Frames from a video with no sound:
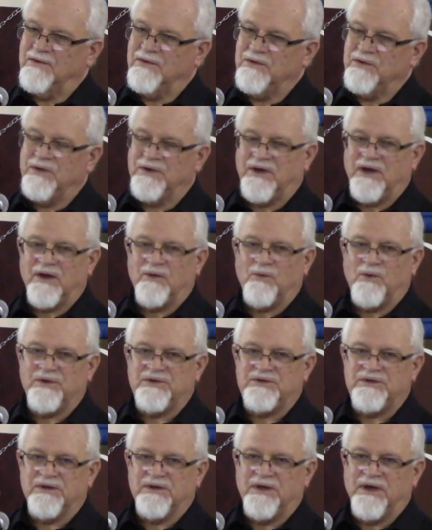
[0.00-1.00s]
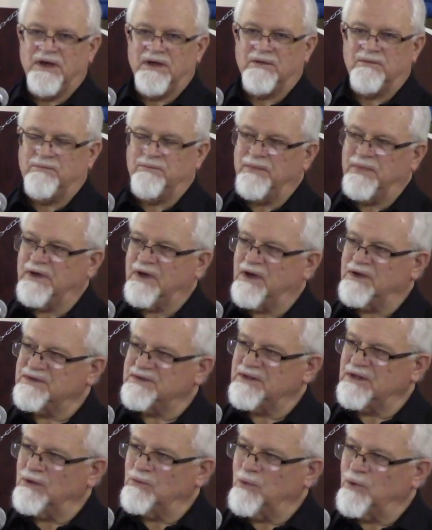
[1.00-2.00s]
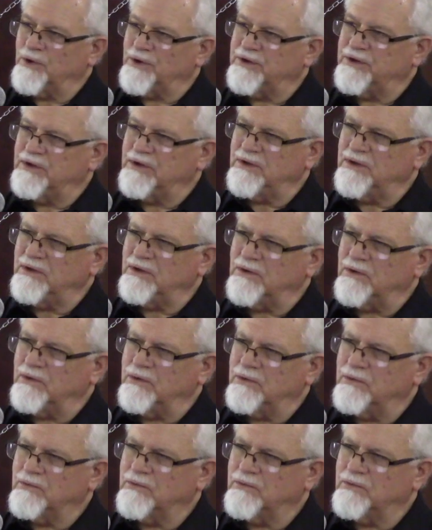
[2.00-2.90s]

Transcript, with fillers: You get what you get because of the work you do.